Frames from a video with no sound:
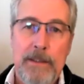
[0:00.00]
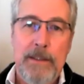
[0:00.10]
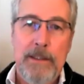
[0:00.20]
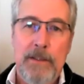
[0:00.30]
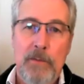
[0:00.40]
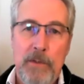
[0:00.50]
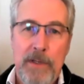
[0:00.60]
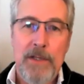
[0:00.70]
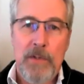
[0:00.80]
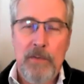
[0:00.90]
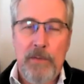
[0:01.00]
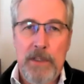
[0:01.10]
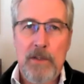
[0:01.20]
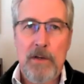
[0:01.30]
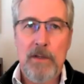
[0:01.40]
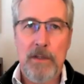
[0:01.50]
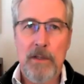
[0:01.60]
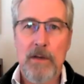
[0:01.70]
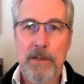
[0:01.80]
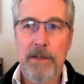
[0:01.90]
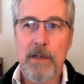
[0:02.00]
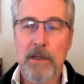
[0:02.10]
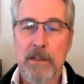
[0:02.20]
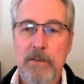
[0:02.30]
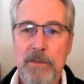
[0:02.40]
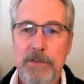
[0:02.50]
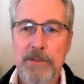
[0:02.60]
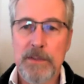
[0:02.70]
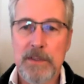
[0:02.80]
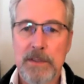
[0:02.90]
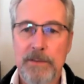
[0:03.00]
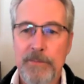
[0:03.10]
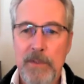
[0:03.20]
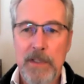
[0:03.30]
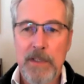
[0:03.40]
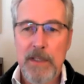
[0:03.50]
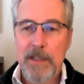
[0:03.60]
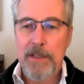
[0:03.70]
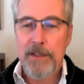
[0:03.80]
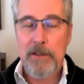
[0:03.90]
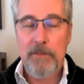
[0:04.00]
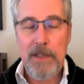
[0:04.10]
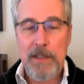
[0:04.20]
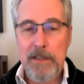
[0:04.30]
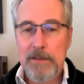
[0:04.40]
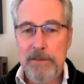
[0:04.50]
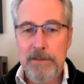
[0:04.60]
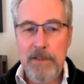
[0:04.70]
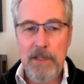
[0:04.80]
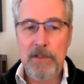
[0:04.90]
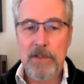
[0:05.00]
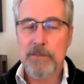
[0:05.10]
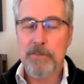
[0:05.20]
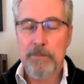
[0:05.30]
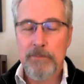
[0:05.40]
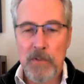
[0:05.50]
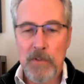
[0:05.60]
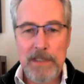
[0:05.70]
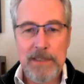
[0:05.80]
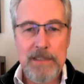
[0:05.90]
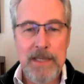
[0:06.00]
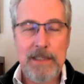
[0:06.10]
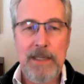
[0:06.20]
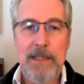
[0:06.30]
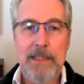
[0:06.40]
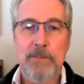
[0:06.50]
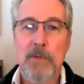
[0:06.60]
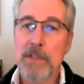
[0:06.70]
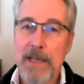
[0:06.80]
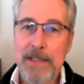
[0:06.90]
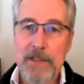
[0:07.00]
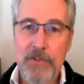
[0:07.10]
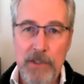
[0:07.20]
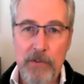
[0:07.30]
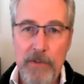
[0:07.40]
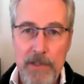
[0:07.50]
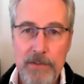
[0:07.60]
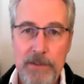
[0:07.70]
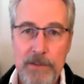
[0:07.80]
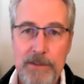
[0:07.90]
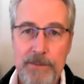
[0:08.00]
We're entering what I call the long dark, which is could be years, most likely decades, and most likely generations.